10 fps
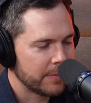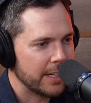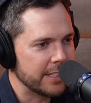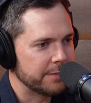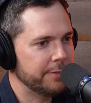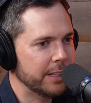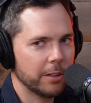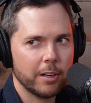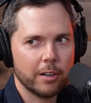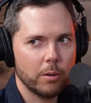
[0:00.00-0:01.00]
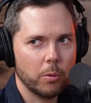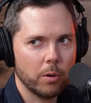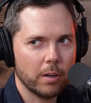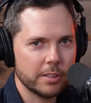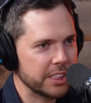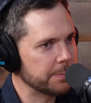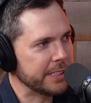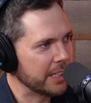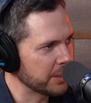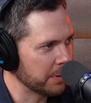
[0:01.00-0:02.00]
as filler or just
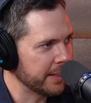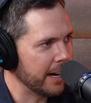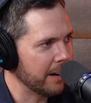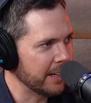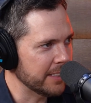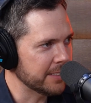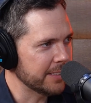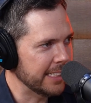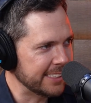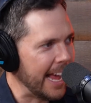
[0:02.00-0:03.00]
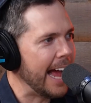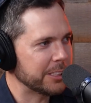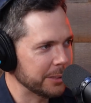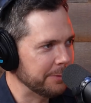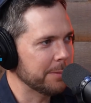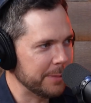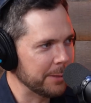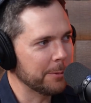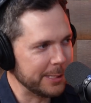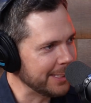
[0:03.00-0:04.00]
because we're there, and it's actually for me
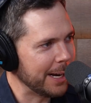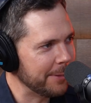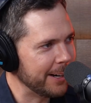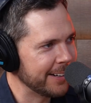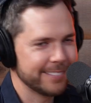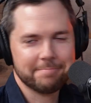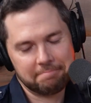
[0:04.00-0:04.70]
the reason I'm there.